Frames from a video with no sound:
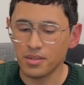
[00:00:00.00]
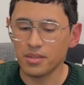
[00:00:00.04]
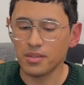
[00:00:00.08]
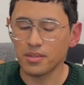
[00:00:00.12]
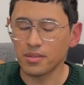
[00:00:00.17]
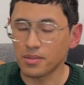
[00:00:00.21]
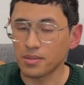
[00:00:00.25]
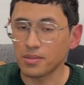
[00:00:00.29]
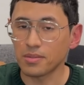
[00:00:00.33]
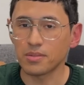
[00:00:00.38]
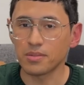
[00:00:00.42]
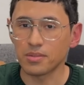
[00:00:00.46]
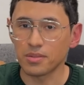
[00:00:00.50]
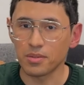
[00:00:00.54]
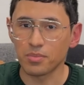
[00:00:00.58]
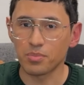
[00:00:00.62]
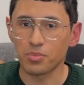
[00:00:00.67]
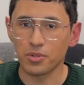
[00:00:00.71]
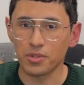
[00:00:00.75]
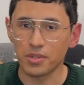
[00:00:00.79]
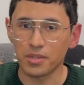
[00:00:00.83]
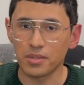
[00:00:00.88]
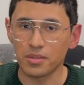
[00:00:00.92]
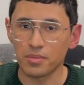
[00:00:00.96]
this is a
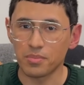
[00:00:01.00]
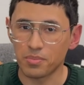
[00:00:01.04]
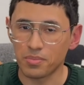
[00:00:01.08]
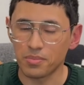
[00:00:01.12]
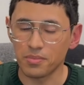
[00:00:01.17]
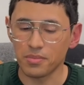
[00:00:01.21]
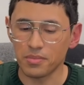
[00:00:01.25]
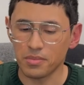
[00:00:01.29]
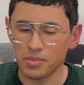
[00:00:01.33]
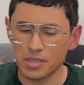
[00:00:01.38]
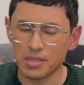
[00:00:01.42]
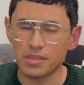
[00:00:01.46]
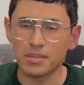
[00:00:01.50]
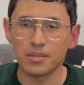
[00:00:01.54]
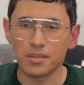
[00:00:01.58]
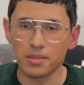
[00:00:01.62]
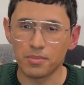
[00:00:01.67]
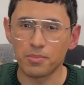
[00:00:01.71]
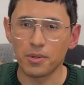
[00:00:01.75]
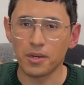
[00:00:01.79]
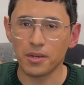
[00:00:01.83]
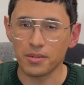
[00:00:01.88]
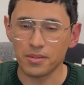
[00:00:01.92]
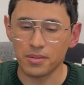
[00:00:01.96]
pretty easy
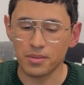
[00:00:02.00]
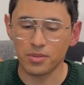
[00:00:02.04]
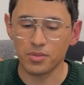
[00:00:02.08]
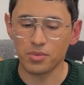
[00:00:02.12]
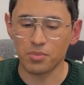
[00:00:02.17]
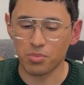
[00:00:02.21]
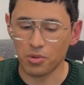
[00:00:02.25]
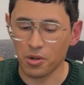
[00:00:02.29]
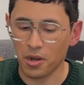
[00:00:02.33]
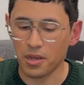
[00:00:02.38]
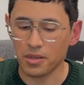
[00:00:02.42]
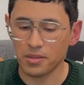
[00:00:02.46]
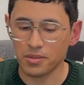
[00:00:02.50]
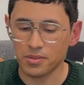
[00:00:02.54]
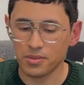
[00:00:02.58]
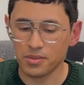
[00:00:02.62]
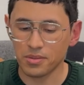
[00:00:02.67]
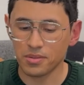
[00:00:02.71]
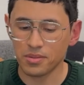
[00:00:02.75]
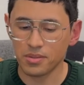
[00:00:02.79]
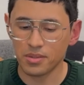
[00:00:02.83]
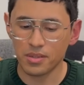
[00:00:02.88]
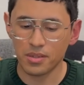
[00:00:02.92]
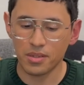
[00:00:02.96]
button to
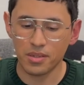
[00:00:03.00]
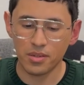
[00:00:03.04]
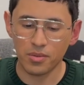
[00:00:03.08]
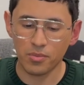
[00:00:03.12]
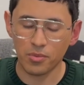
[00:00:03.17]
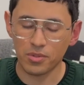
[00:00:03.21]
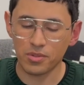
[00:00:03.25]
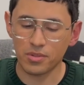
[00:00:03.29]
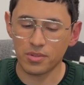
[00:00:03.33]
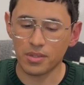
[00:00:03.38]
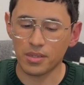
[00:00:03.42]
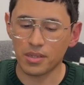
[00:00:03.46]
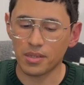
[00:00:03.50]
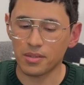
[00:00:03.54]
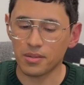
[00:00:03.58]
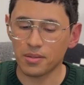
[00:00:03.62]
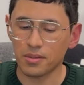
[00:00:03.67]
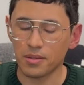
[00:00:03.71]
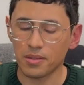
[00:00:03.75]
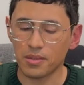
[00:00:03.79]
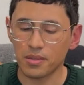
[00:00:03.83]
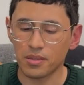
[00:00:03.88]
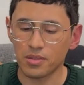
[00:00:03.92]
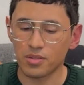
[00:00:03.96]
press. Once you get
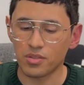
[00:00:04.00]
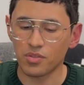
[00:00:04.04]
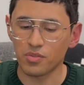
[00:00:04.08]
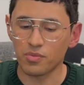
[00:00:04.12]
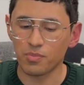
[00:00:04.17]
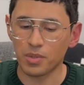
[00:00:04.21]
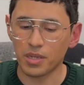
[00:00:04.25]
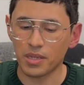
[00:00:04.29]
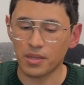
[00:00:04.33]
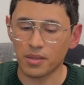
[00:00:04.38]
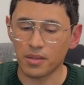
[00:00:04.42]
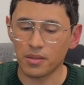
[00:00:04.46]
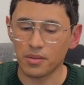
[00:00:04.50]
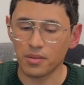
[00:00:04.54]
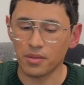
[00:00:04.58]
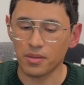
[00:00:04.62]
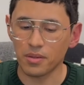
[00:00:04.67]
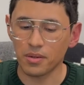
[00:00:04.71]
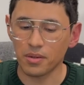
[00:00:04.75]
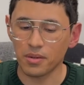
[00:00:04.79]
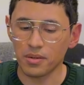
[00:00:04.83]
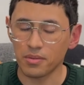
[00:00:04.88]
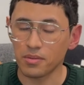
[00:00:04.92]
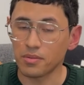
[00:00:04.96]
the toothpick in
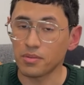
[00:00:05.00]
there,